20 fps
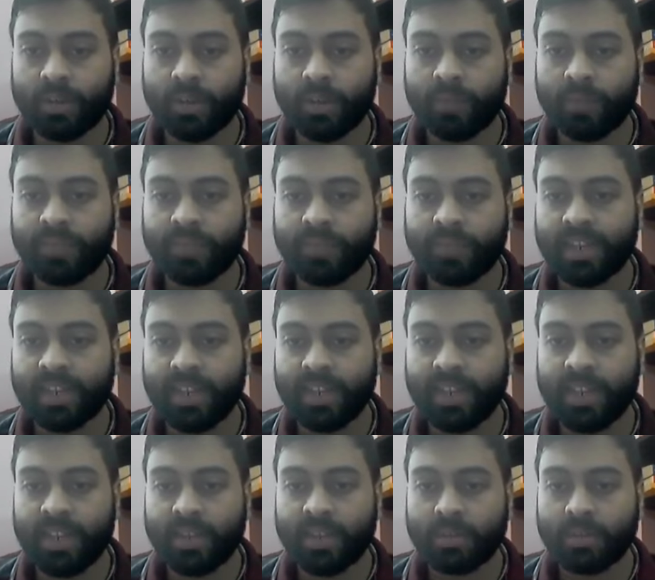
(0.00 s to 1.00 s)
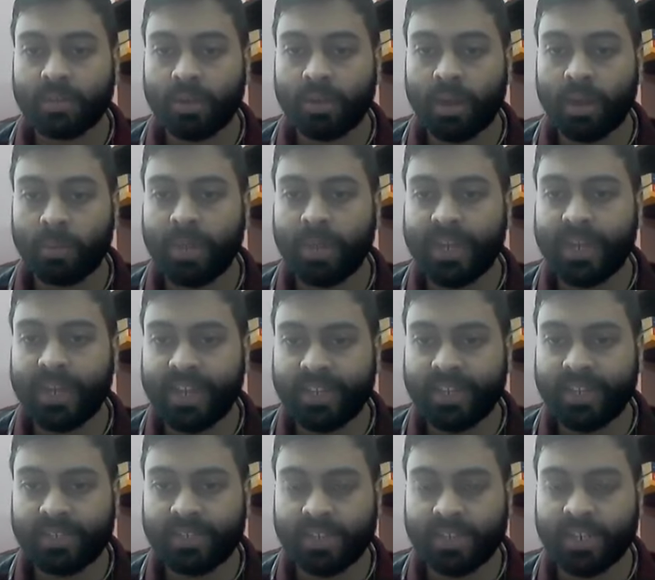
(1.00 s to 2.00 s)
physical
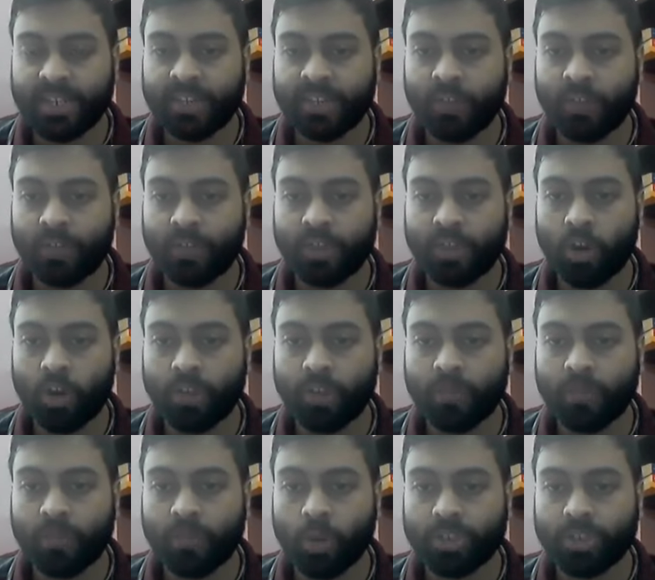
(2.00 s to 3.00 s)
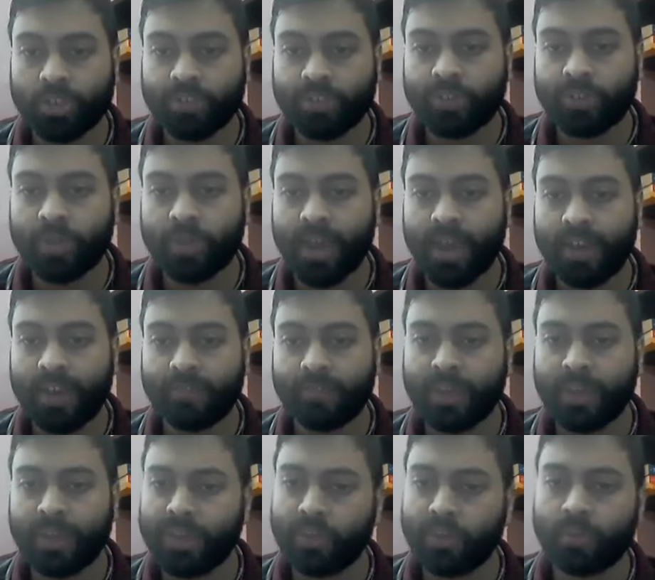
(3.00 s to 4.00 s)
meetings, it involves a lot of cost. You need to hire
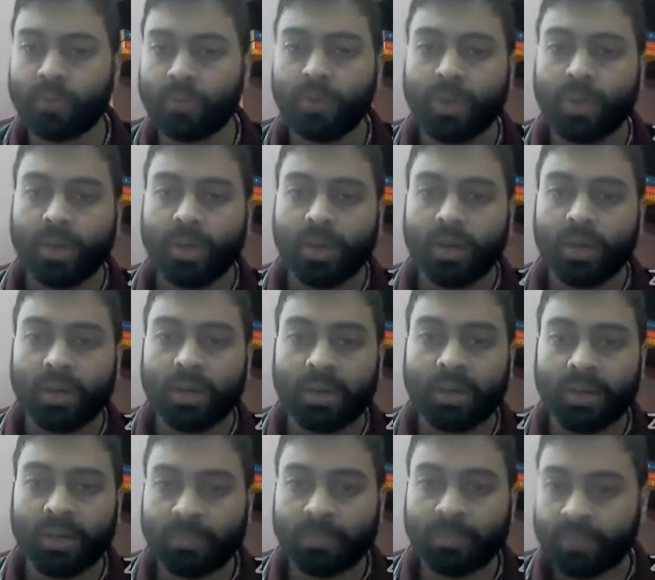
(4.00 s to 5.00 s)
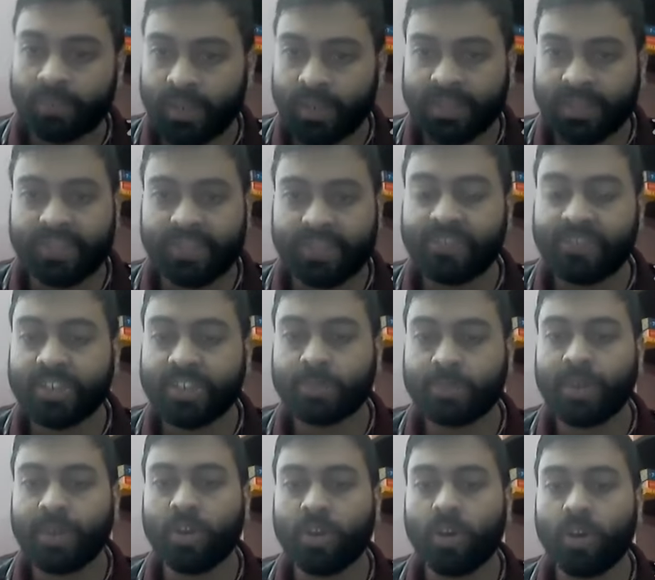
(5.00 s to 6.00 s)
venue, there is
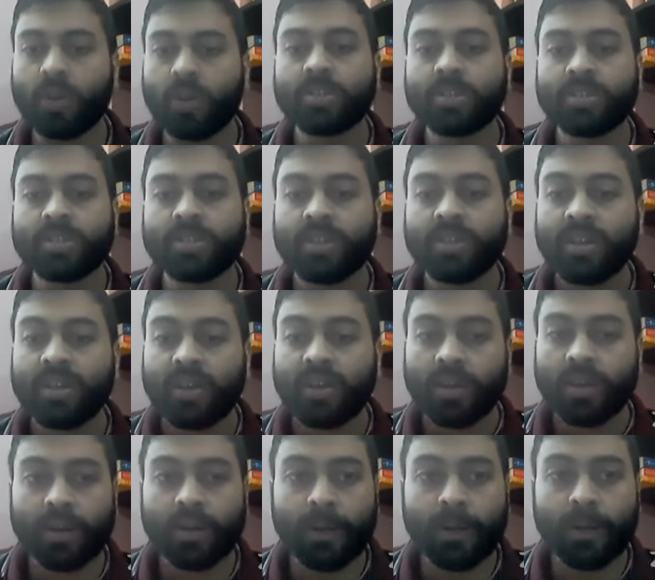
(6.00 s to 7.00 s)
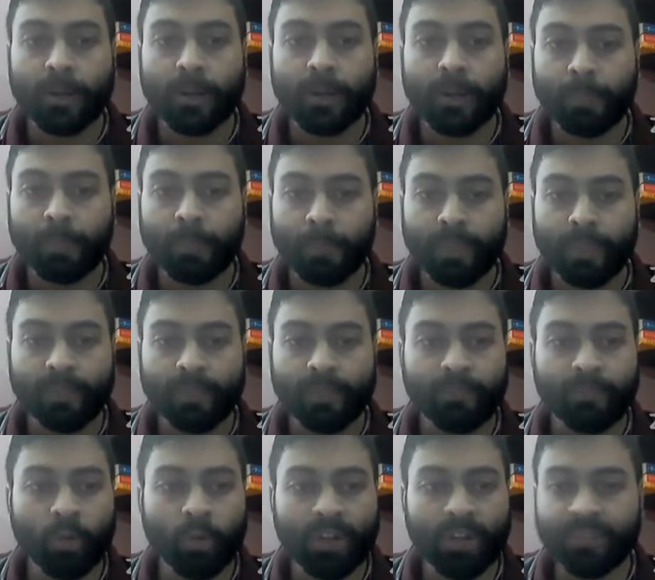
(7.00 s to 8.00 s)
refreshment cost, uh,
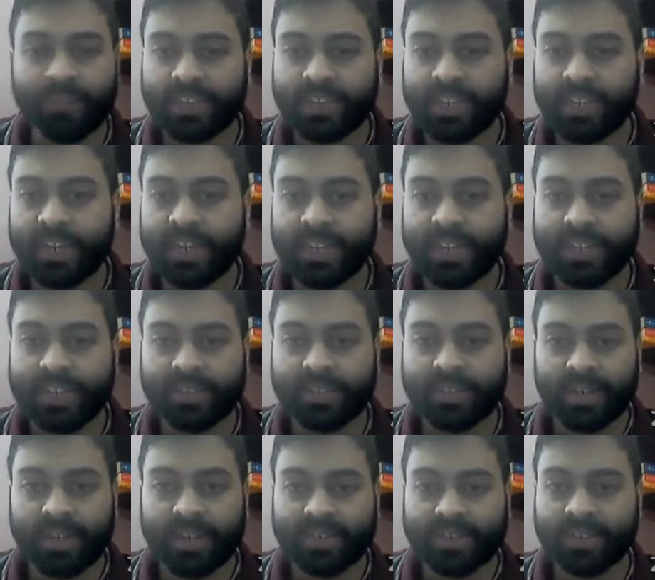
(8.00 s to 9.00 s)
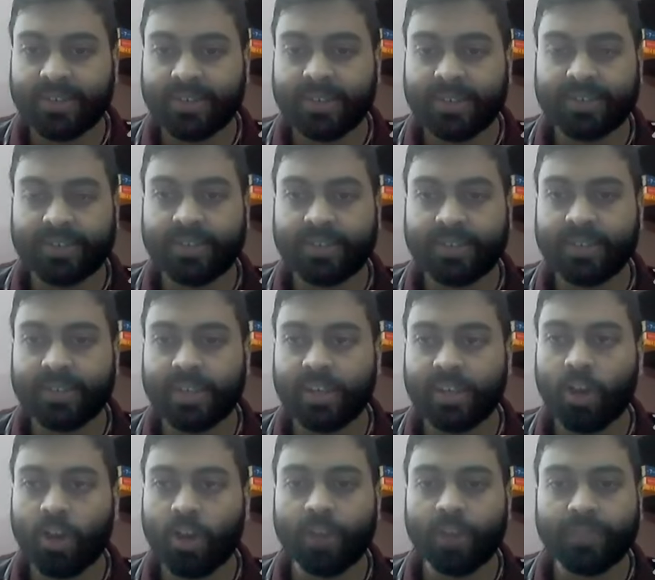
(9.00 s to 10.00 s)
voting facilities, etc., etc. There are
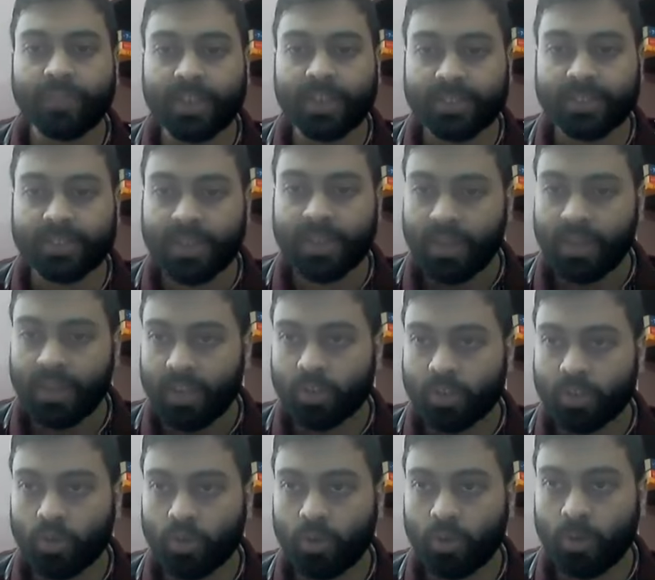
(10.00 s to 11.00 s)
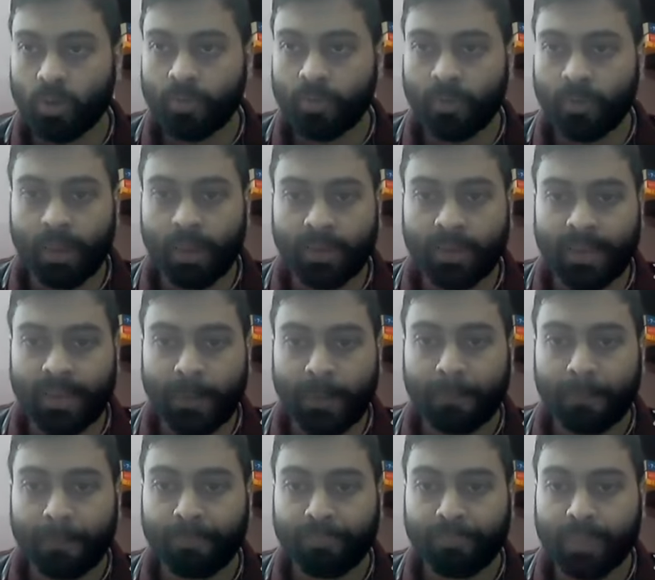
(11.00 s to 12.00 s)
a lot of things. So
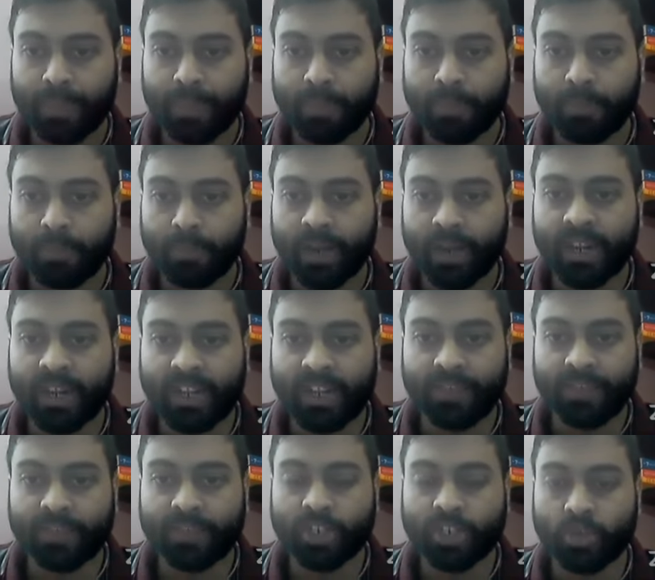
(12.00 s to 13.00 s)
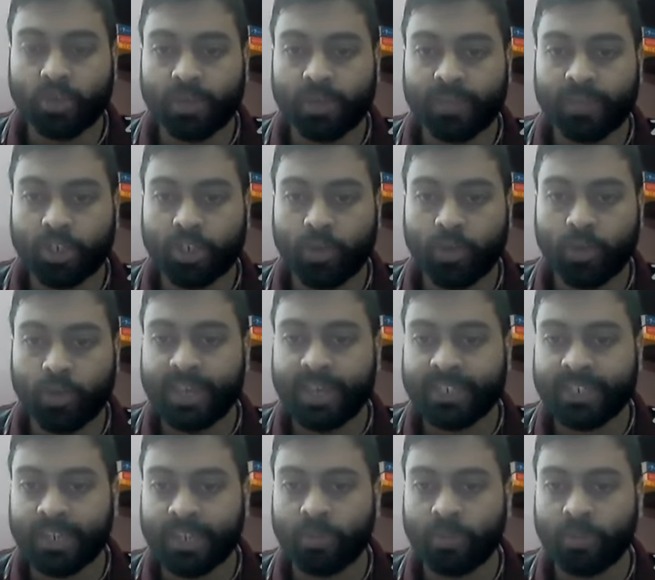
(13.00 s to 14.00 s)
probably conducting virtual
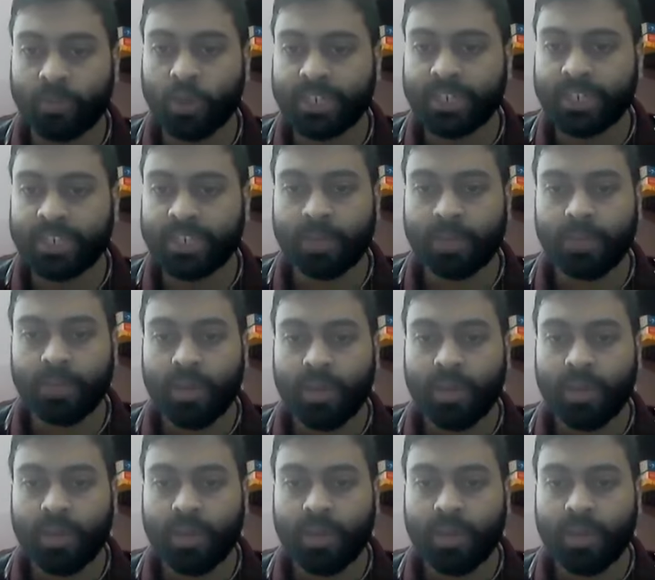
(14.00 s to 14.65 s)
AGM or EGM